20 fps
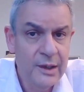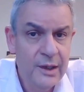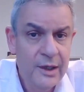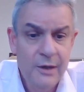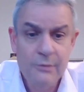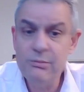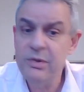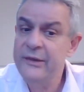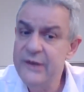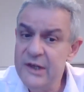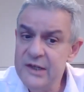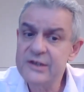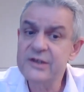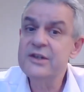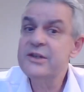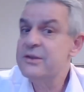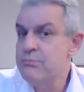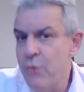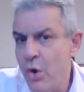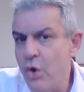But this
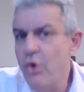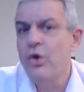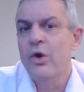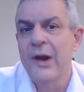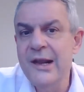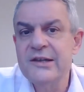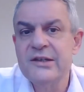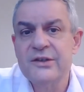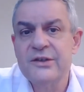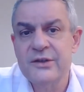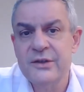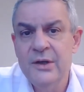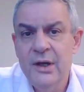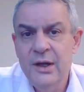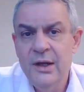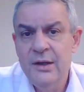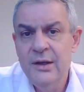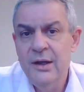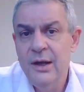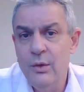is more or less
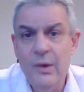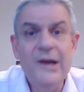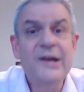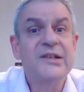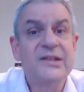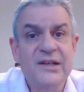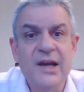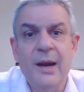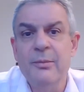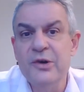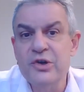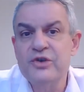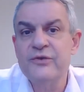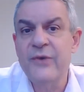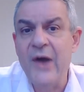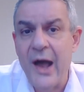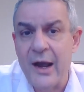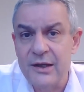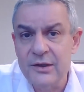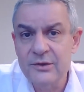a well-established
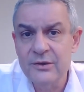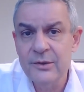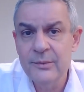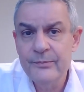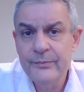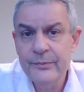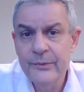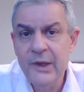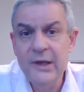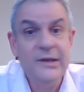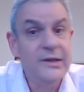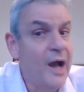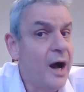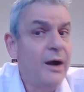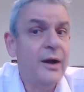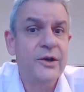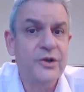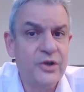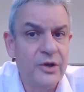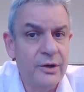fact.
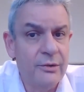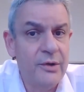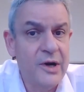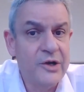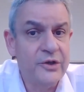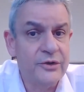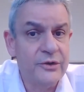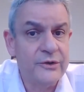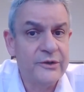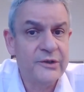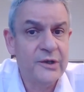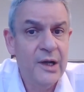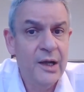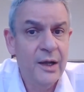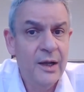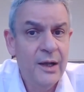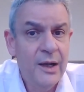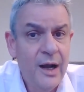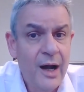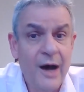Younger generations
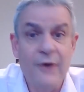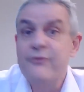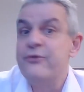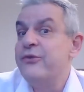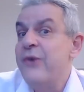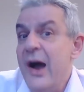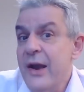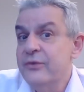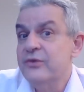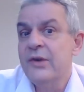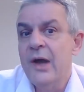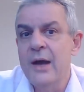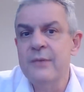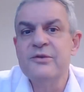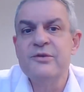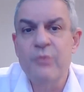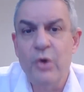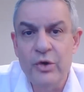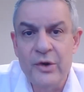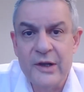are 5 times
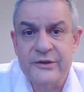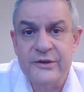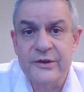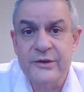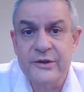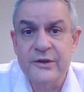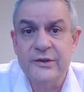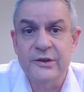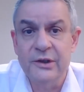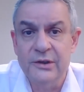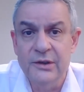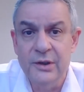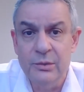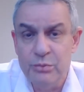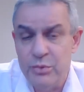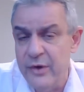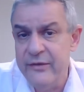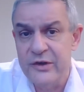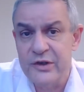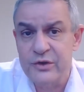more narcissistic than
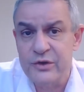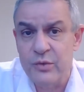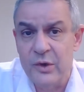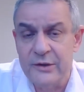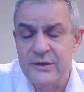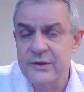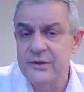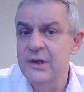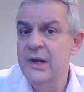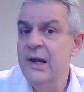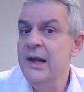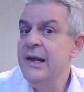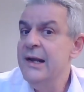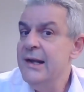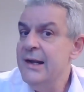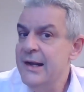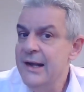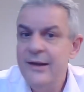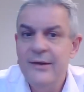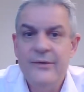previous ones.
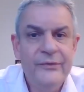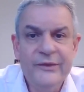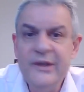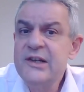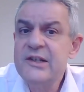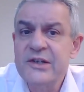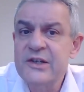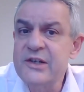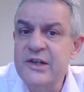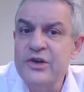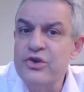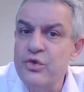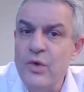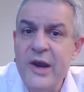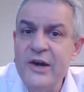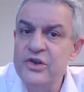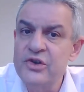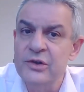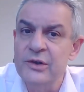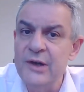This is the
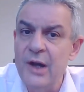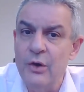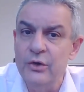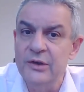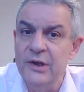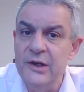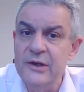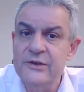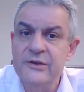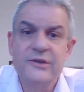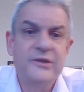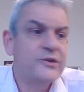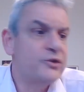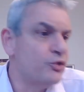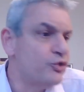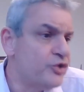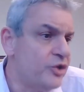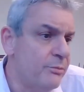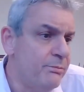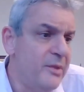situation nowadays.
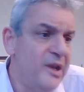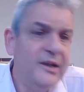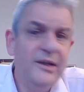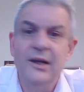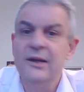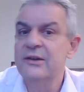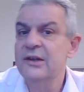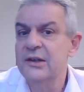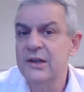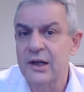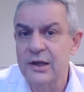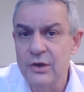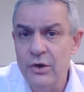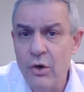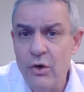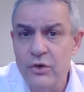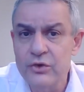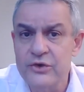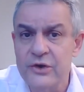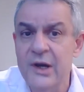Social media, the
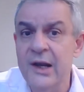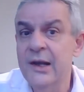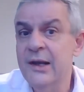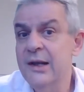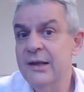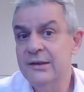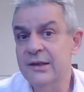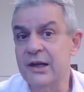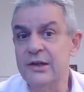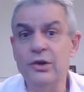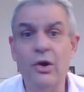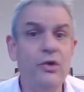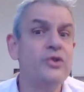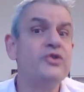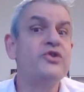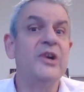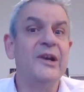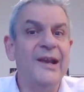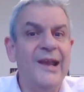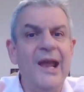technology.
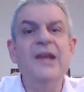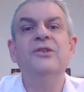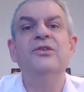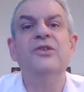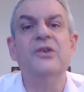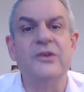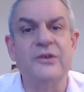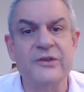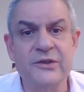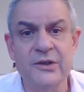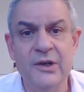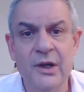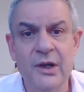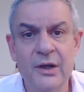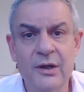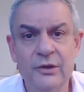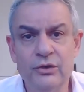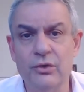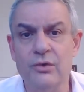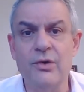Technology caters
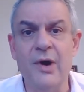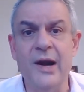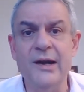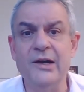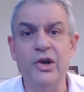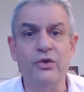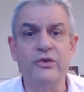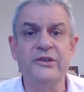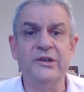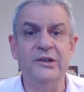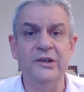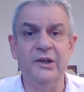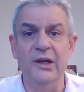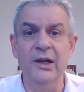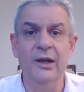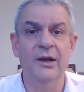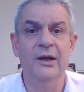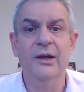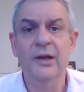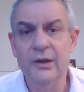to
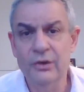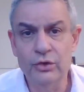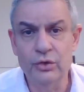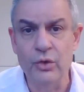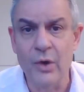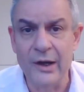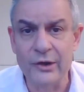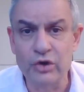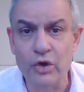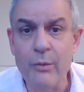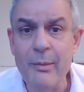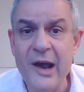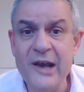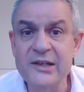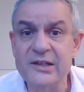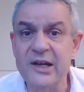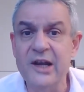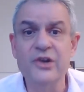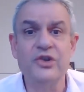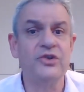grandiosity, to
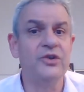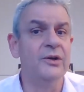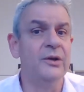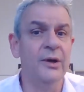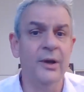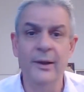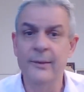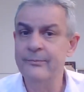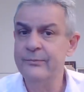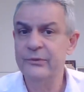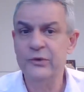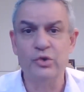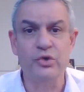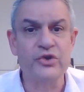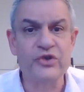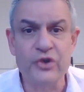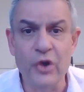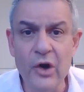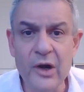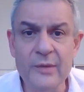atomization, to
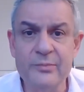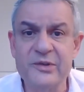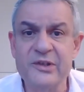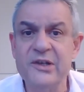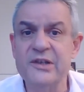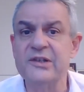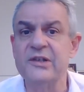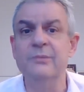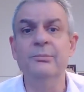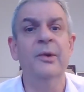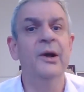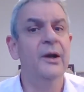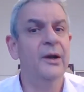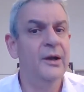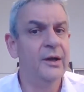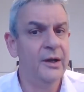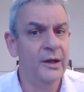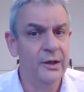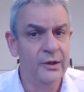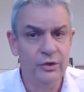solipsism,
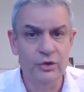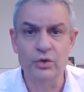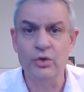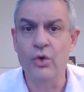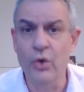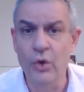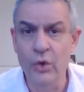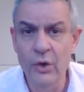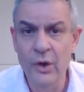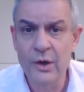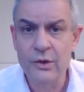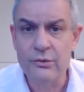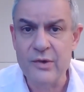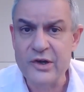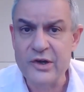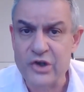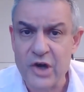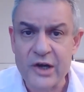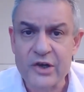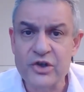to
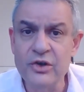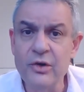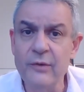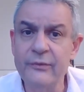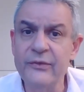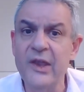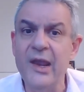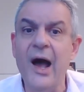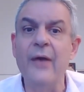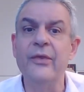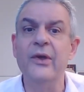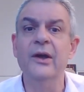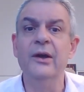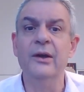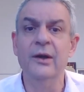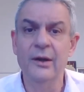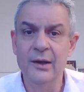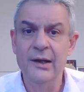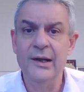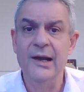rejection of the other,
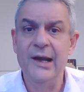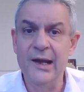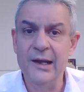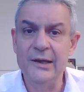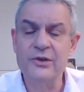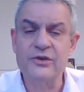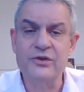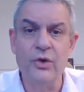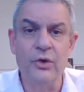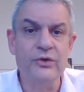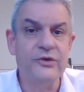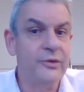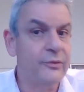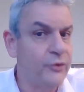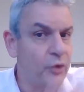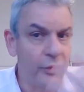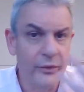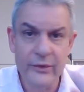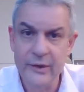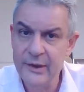and so on and so
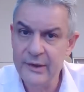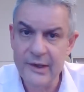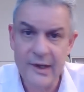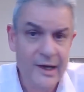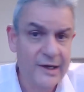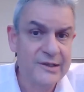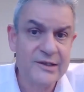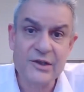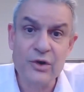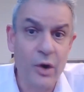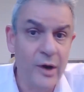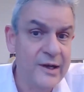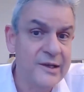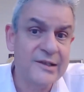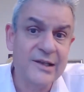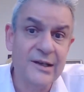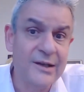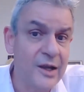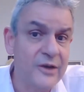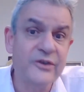forth. It's
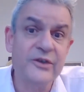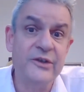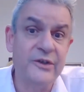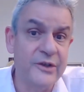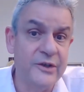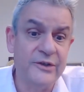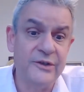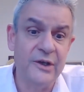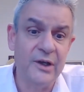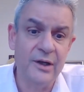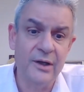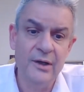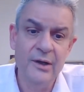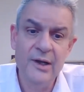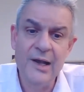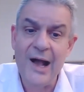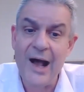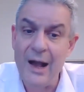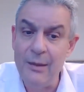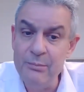a narcissistic
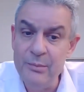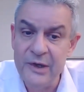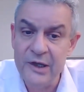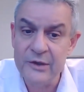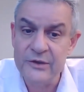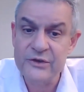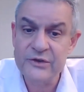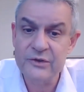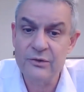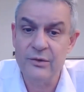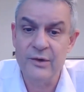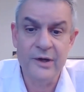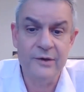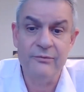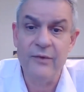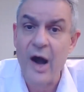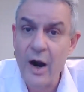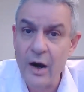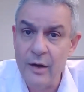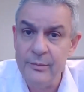ambience or
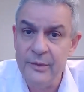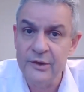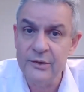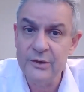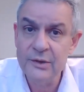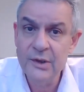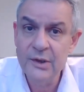environment.